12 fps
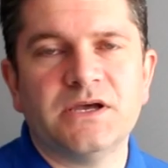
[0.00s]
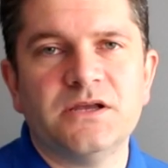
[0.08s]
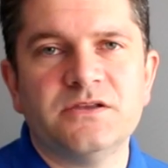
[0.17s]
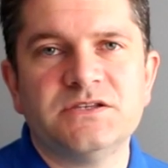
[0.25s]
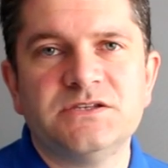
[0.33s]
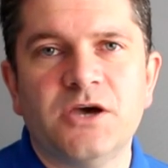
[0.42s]
and
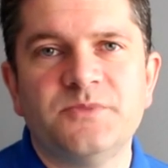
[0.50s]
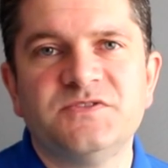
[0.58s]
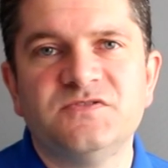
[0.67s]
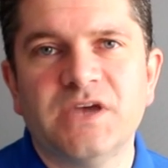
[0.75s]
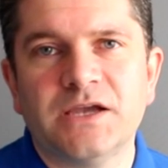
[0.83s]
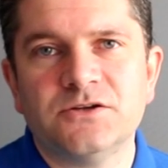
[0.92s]
other types
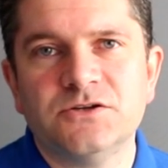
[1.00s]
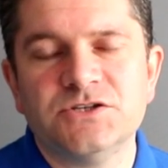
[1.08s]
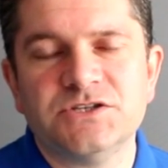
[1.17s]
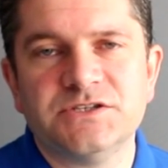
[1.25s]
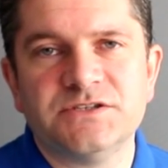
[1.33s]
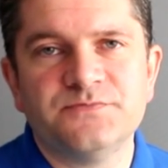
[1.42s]
of
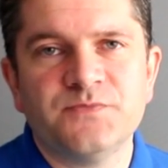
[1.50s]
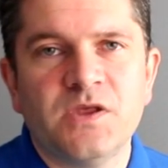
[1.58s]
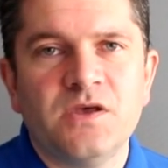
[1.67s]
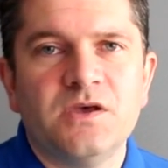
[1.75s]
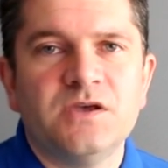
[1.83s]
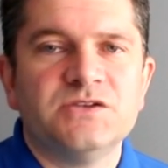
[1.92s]
technologies.
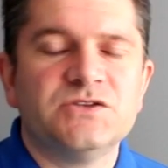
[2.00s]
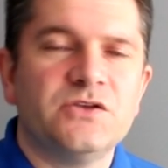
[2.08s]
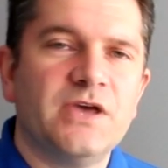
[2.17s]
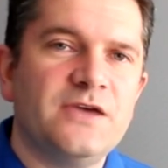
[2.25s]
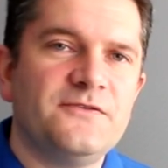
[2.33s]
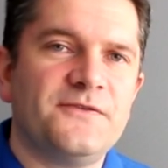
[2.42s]
So
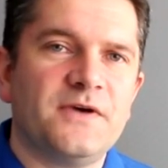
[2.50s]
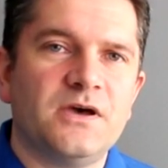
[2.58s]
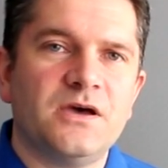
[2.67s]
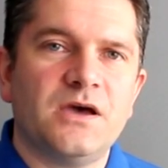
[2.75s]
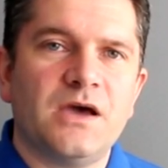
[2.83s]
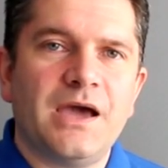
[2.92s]
they've
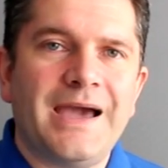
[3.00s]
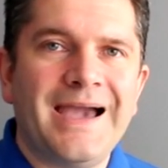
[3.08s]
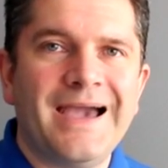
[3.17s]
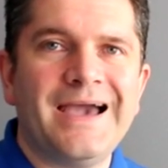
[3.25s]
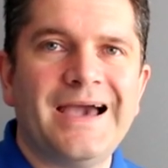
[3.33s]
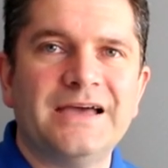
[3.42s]

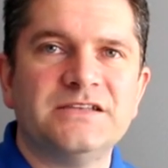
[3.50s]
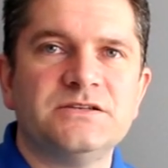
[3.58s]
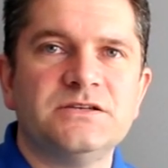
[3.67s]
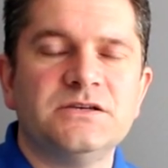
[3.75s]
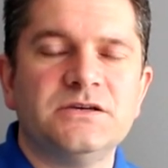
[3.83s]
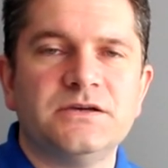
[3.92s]
had
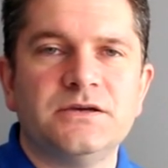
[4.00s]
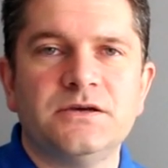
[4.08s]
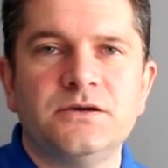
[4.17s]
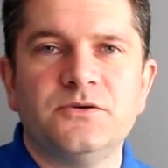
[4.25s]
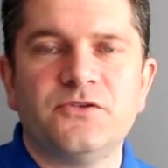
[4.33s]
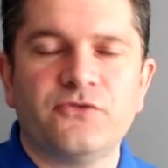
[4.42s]

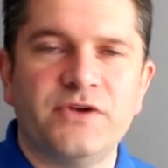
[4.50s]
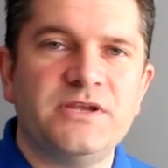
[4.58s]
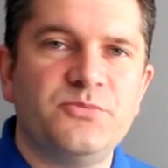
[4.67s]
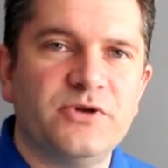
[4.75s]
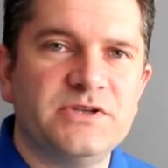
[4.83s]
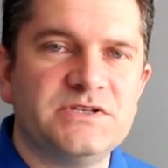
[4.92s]

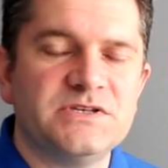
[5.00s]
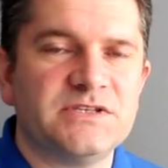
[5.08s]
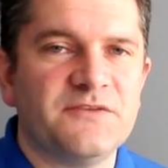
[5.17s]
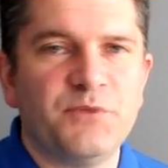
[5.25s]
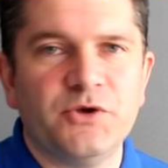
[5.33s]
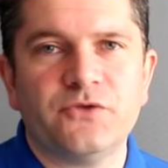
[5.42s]
3D printers,
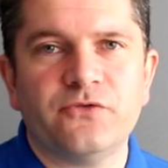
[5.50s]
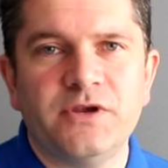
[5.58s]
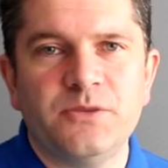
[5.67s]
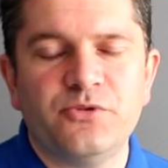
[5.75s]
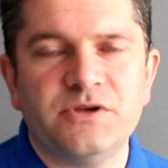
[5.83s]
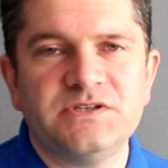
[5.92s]
they've built
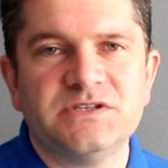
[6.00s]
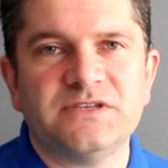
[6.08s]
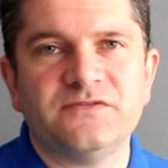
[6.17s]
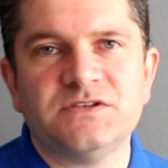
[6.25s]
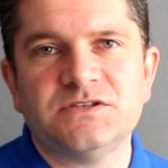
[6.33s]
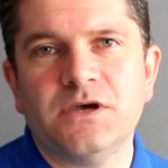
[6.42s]
3D printers,
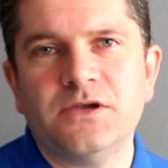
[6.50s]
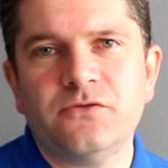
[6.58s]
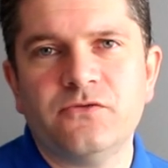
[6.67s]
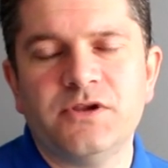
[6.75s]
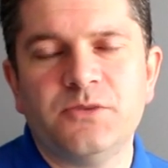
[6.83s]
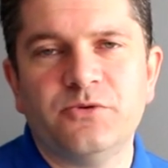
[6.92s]
they've designed
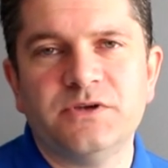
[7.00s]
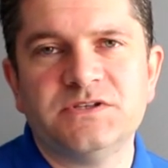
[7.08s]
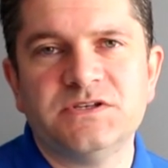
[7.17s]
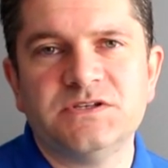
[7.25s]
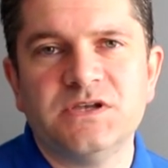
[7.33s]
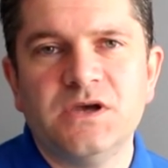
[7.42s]
3D
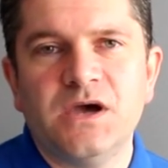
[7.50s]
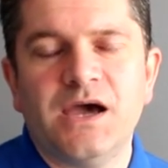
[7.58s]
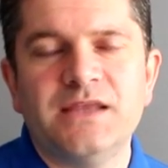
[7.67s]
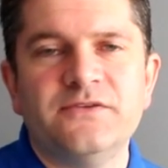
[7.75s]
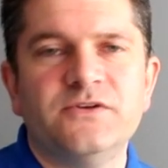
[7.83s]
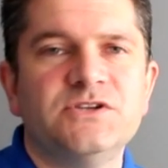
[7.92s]
printers,
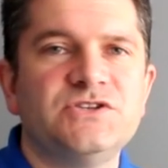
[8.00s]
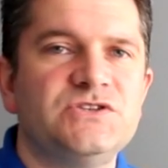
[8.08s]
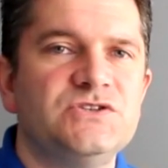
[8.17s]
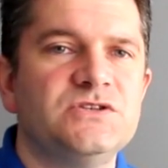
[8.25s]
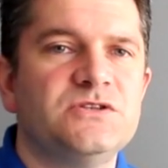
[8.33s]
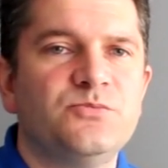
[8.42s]
and they've
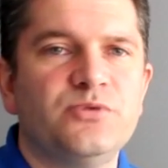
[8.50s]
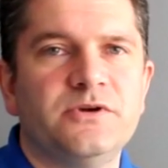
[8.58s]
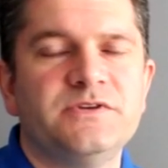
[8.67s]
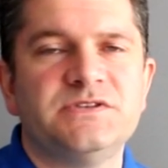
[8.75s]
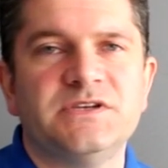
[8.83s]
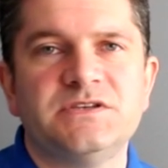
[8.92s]
understood the
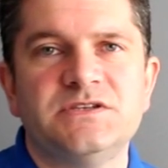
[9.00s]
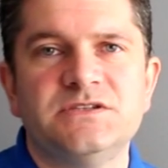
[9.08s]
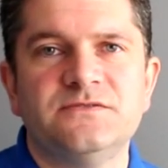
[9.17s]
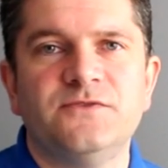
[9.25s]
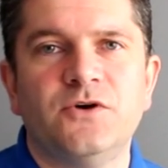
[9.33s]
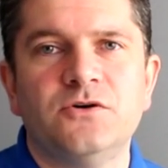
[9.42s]
processes
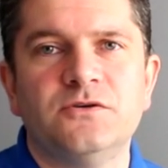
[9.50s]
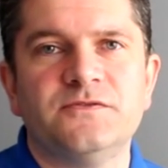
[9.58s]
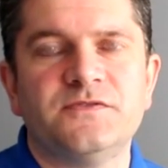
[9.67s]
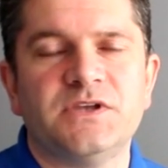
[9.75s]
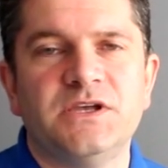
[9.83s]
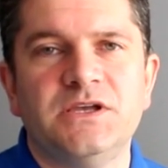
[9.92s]

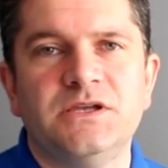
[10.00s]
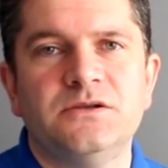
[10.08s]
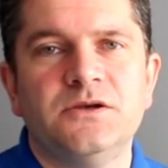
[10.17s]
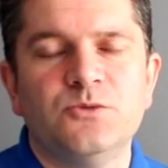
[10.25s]
involved in